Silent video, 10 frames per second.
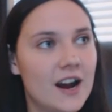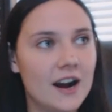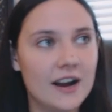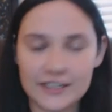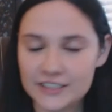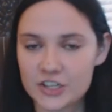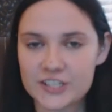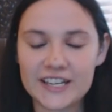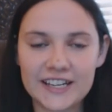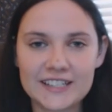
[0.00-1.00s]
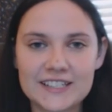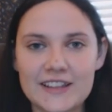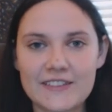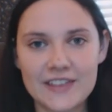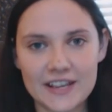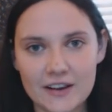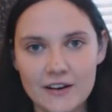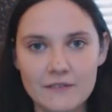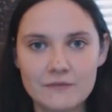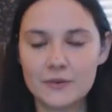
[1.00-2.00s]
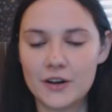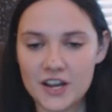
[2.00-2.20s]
uh, just getting into the thick of